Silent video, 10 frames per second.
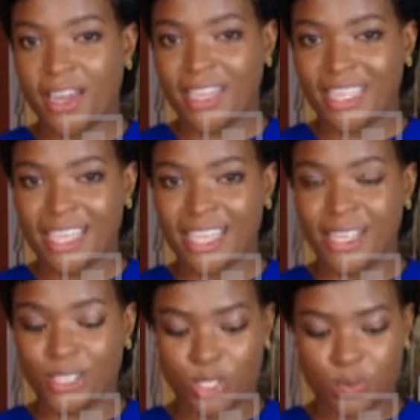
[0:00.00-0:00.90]
Finally,
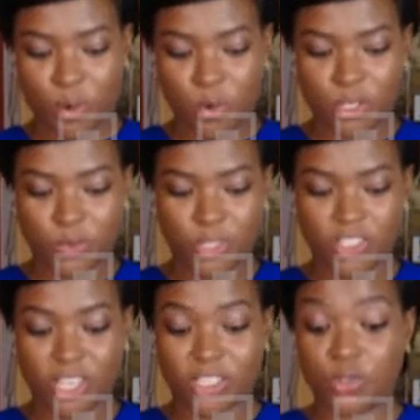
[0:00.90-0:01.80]
in sports,
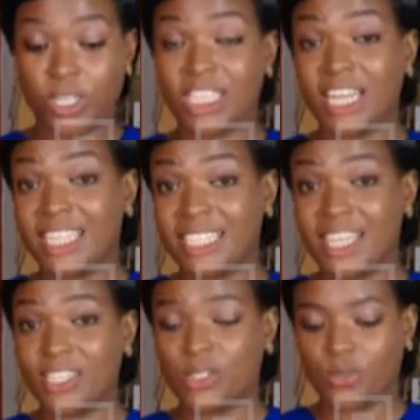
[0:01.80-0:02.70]
with just 29
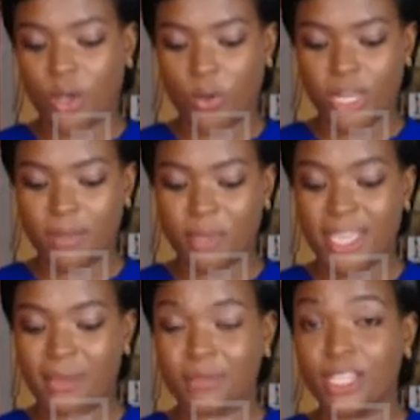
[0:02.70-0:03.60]
days to the
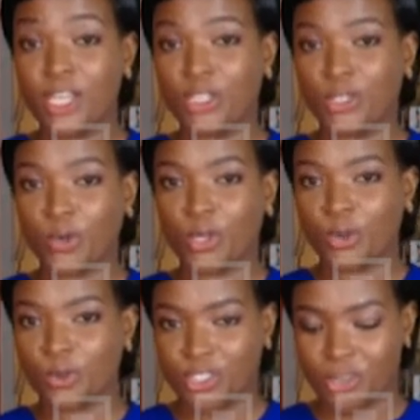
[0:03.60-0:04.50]
Olympic Games in
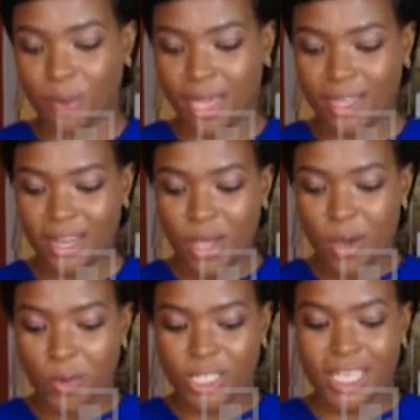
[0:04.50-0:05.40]
Tokyo, Japan,
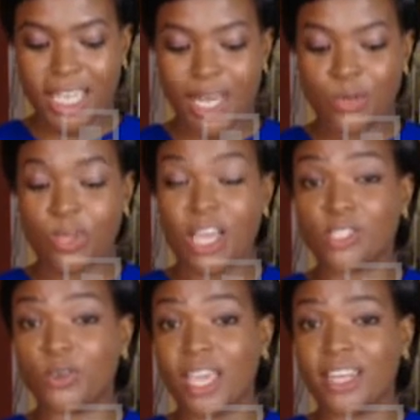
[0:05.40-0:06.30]
we take a look
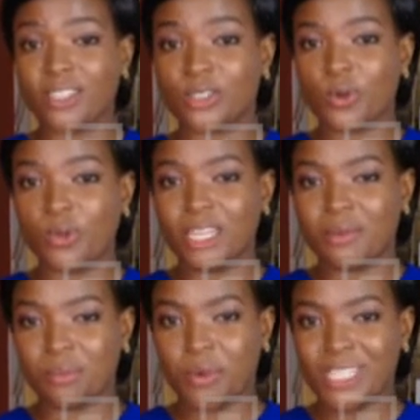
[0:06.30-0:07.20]
at Uganda's
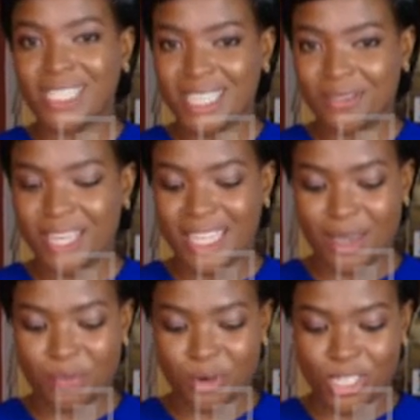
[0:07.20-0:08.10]
golden boy Stephen
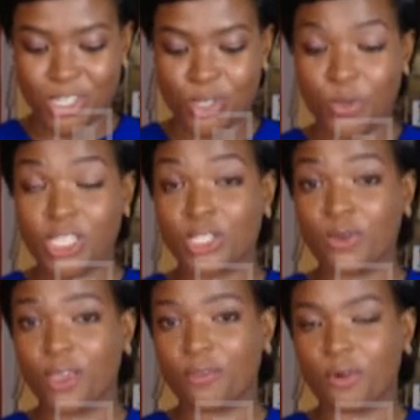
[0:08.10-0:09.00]
Kiprotich, who is
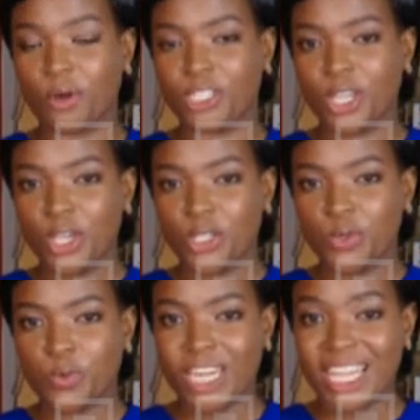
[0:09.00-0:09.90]
looking forward
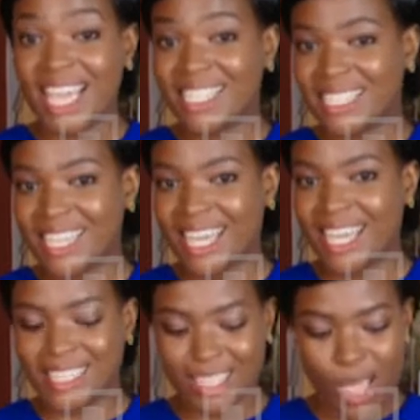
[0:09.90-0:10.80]
to winning a
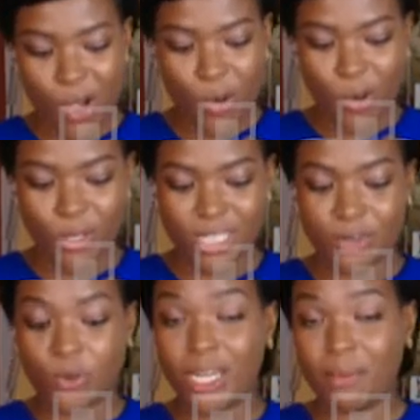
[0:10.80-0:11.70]
second
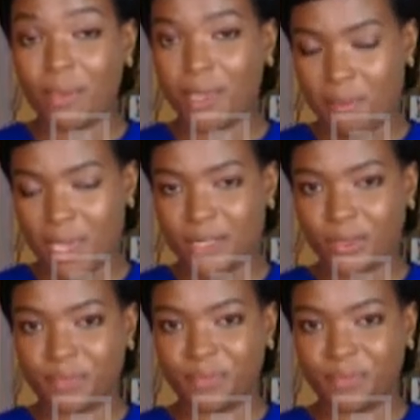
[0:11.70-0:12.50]
golden Olympic medal.